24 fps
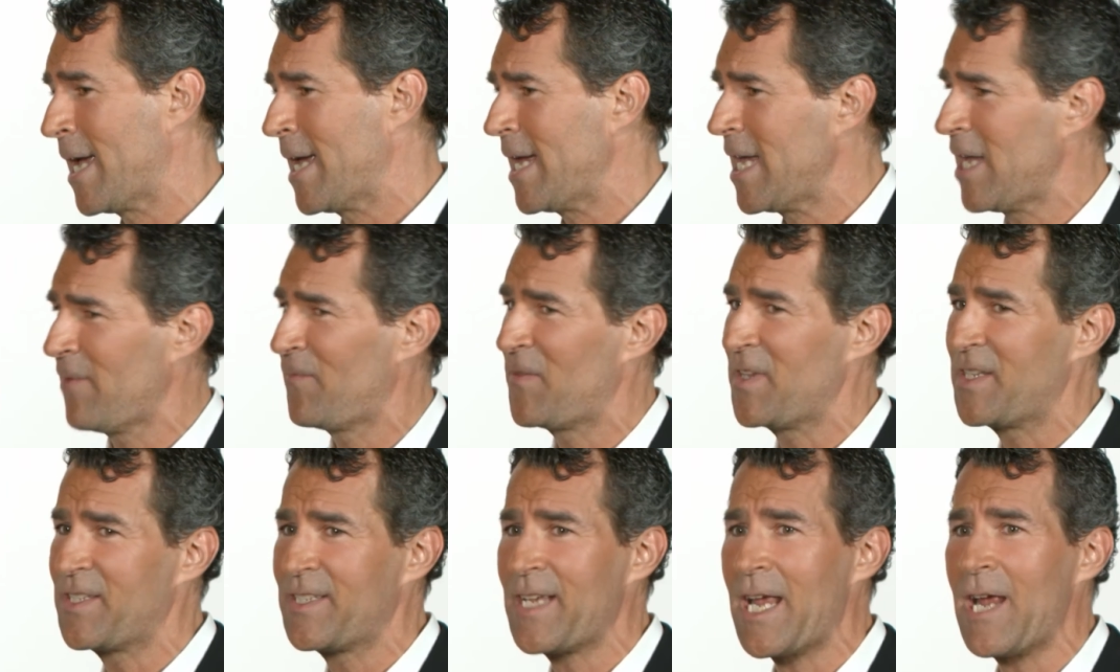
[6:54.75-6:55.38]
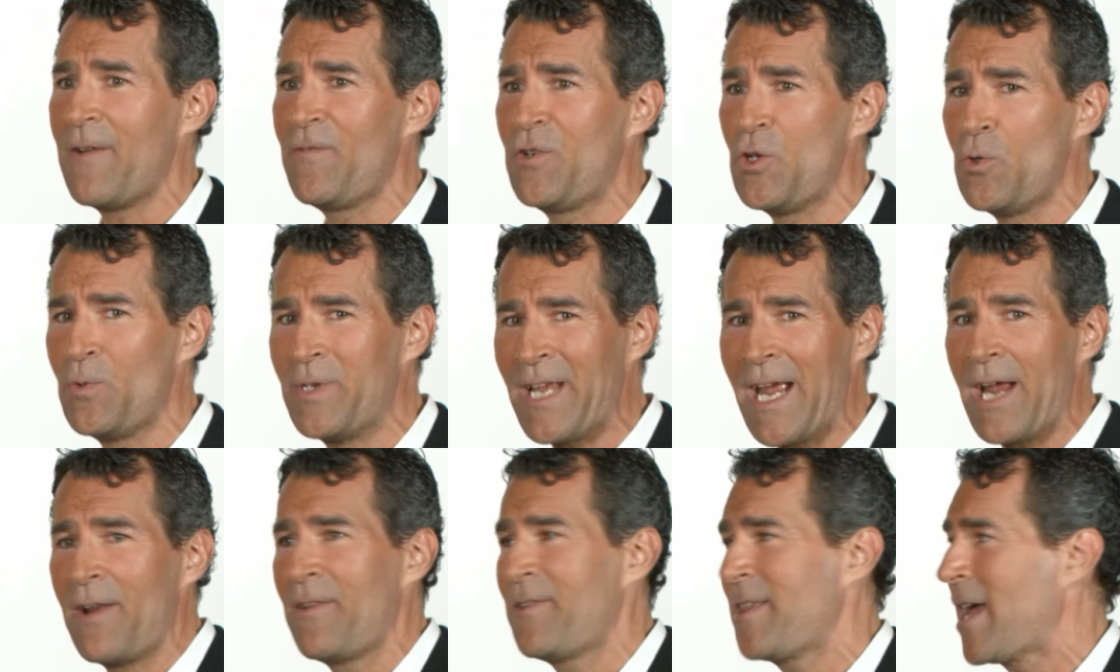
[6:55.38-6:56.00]
If it saved you
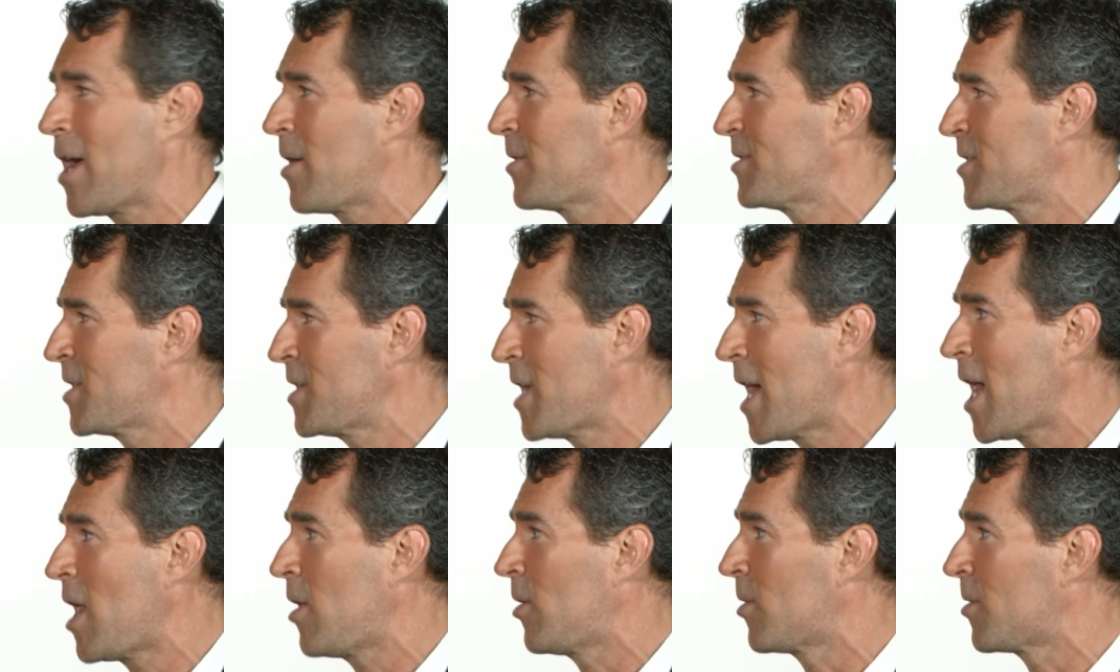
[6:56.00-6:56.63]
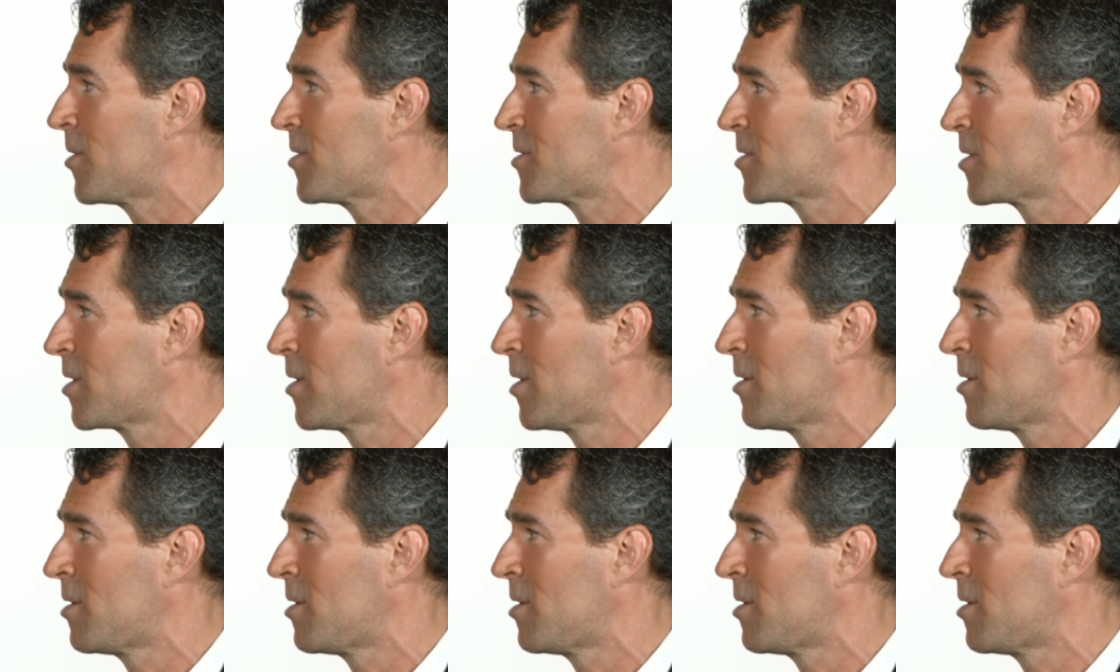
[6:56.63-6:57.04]
$10,000,